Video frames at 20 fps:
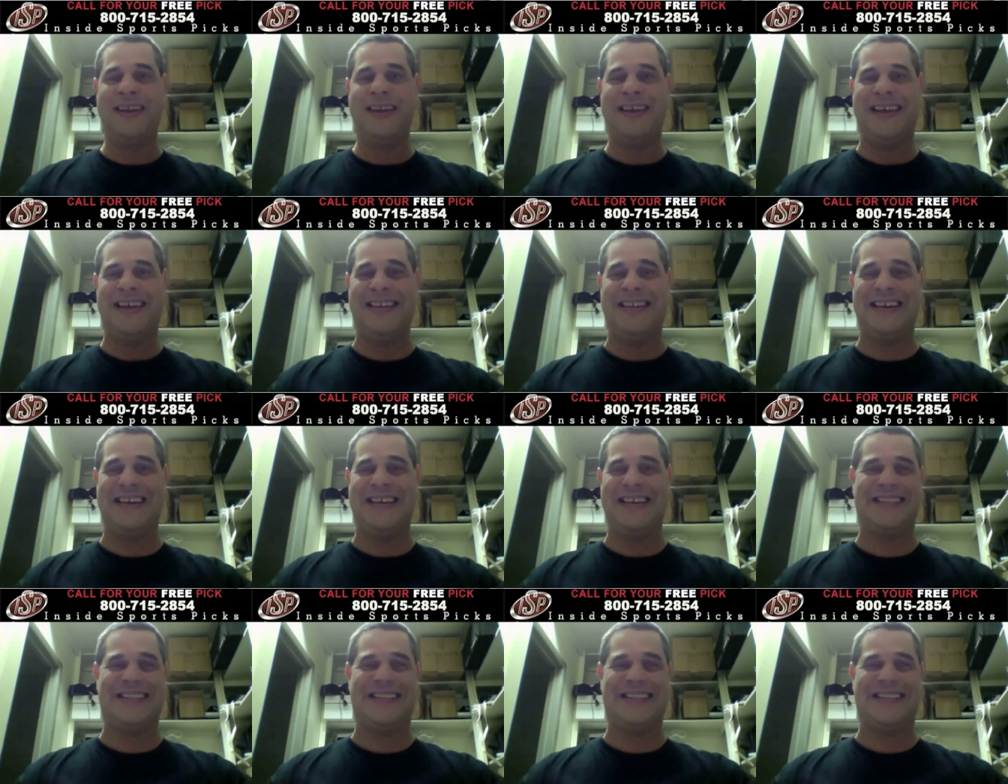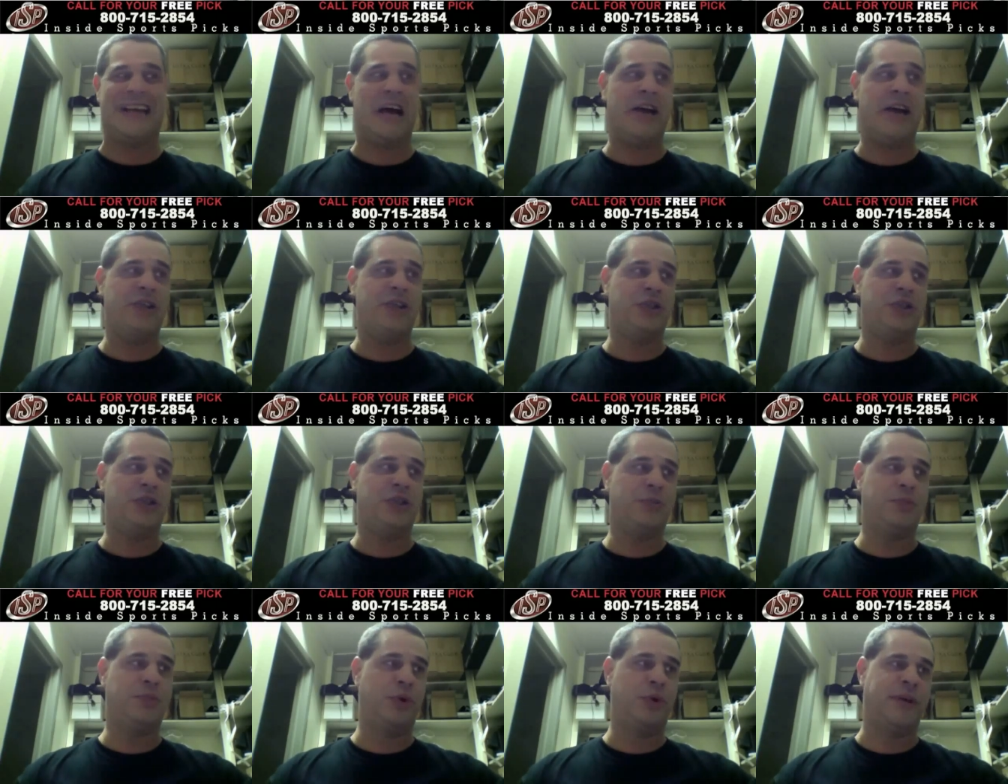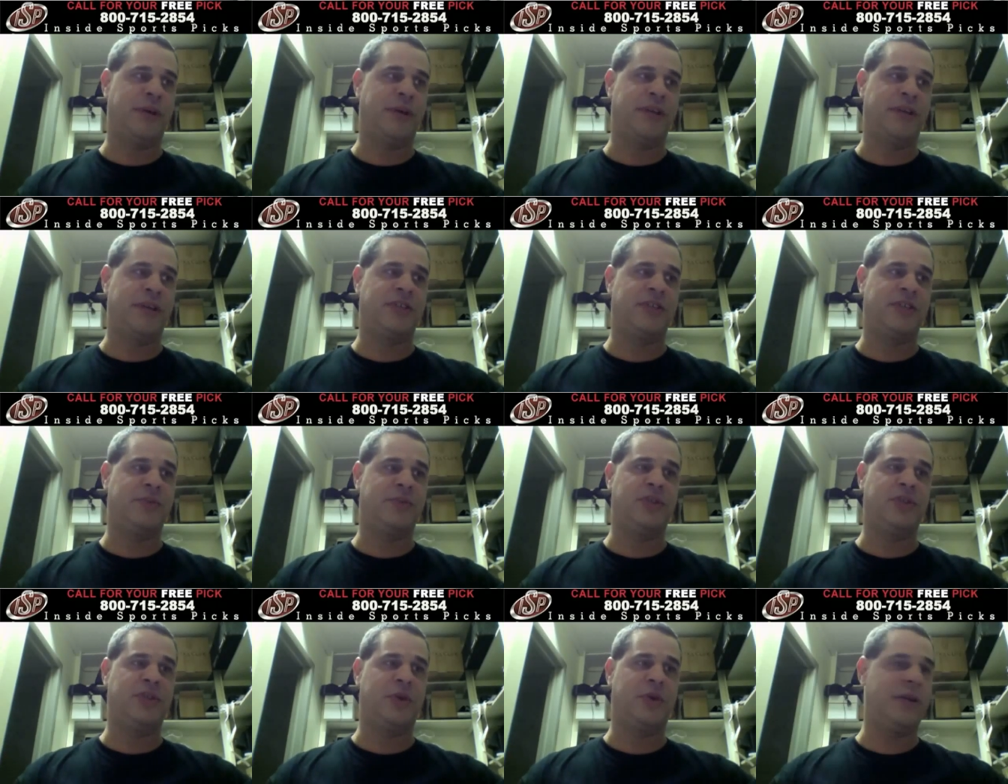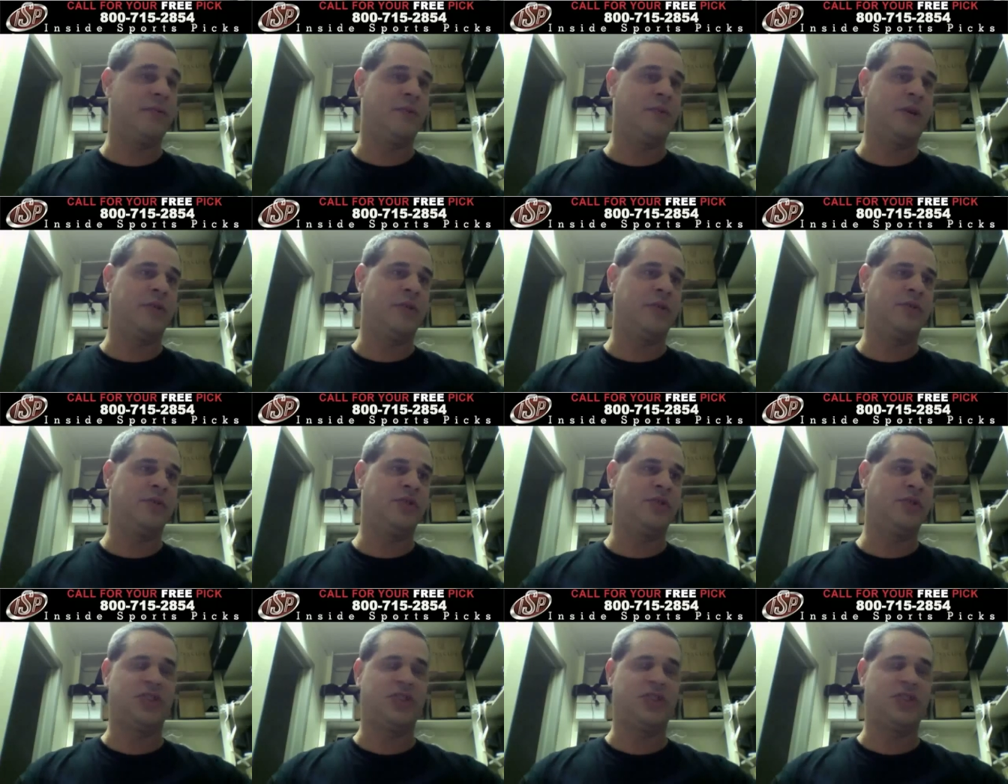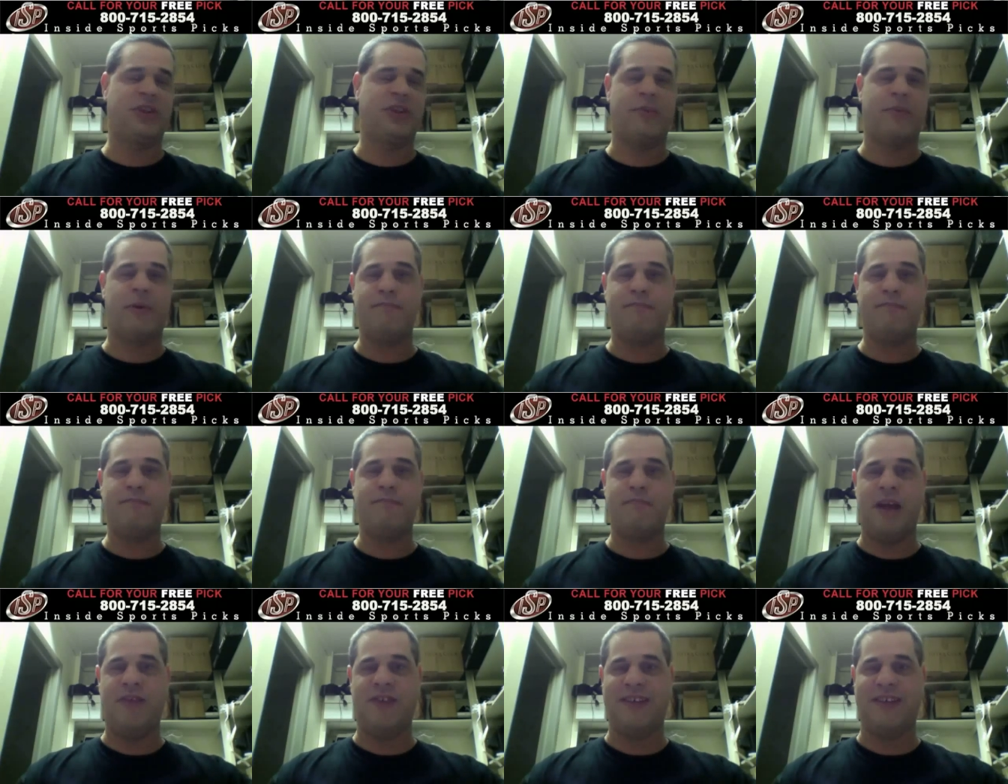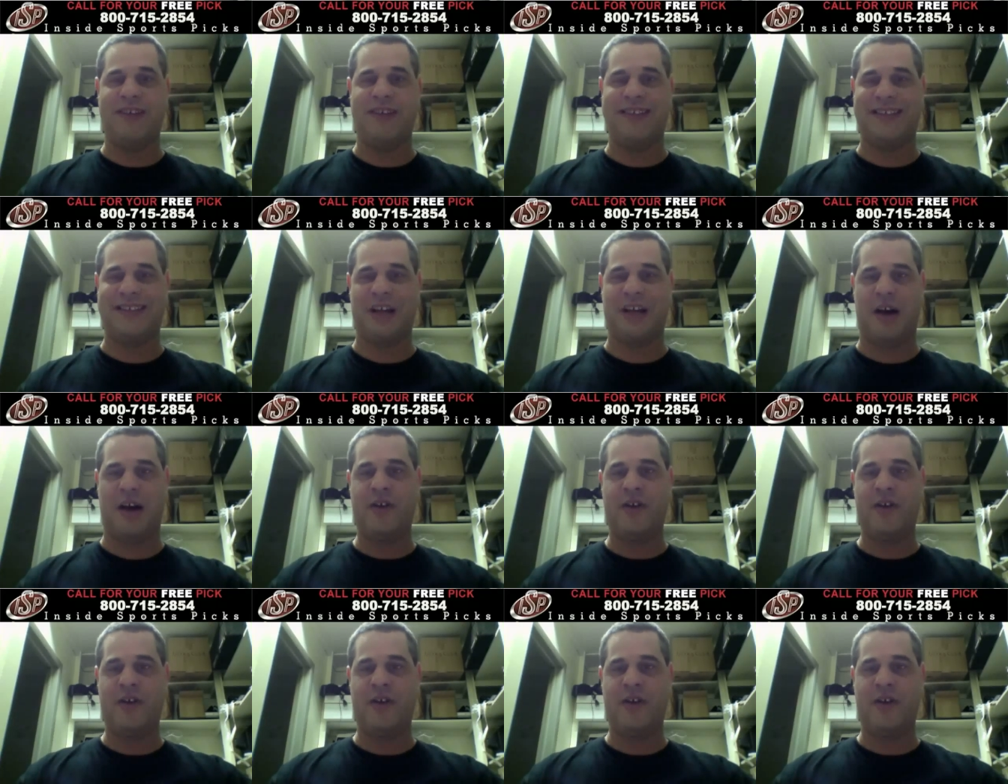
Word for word: Inside Sports Picks has been doing, well, just some amazing stuff.